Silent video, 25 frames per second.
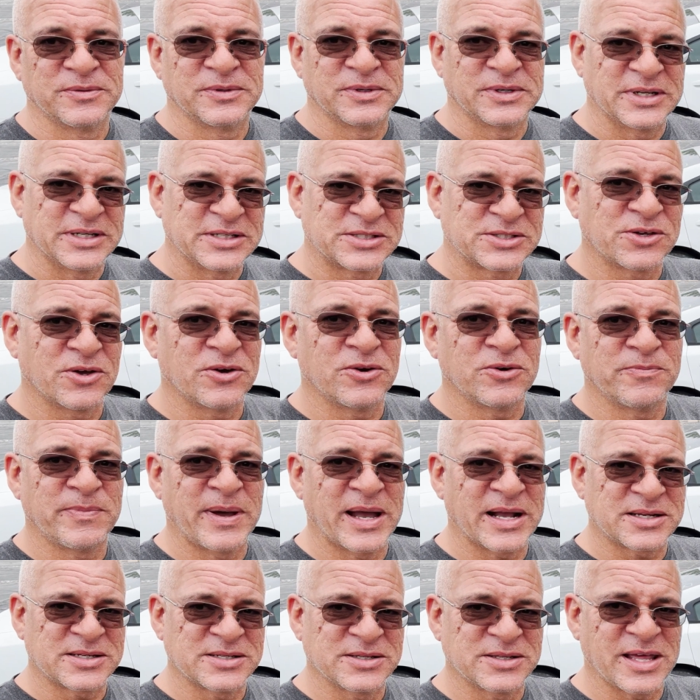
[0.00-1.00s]
Let's go
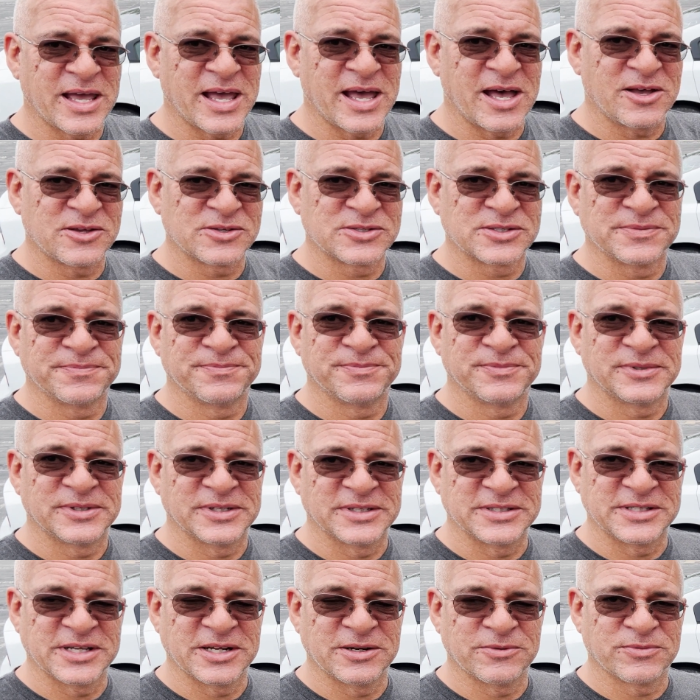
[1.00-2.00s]
back to the house.
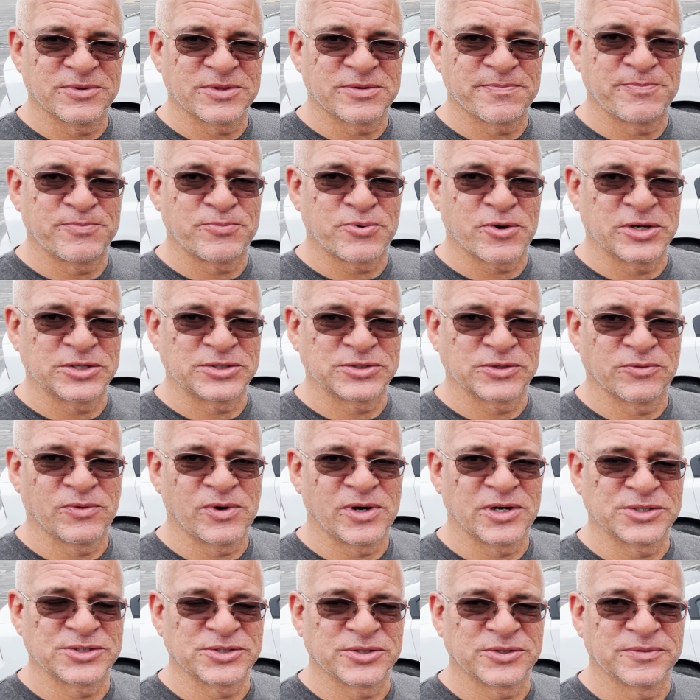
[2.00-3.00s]
Let's hit it with a pressure
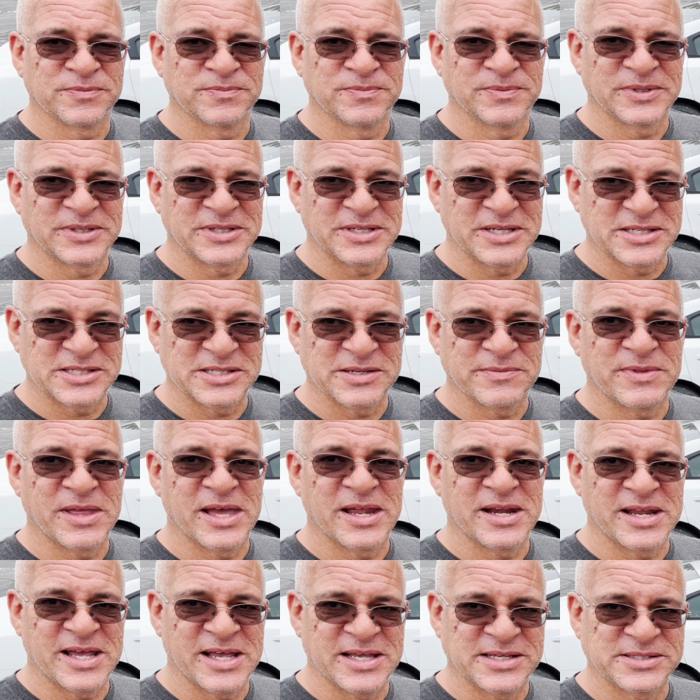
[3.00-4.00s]
washer and get some of
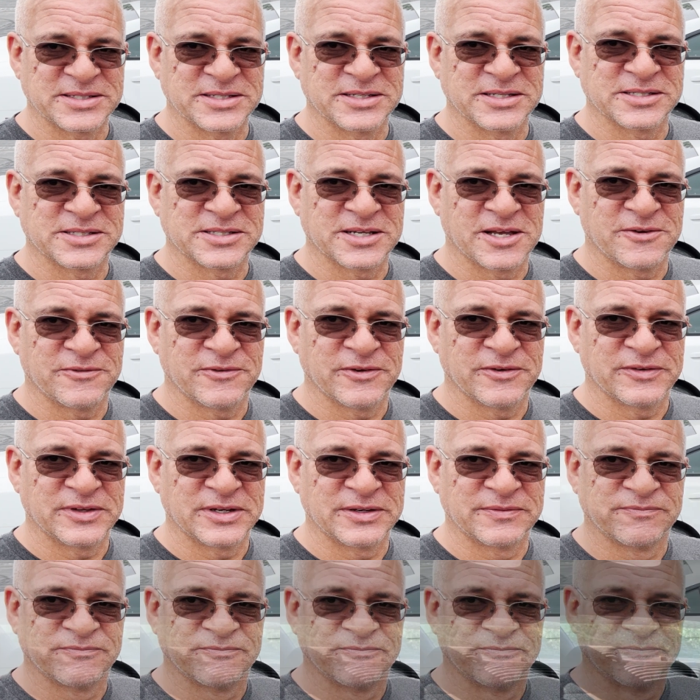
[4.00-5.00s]
that nastiness off of it.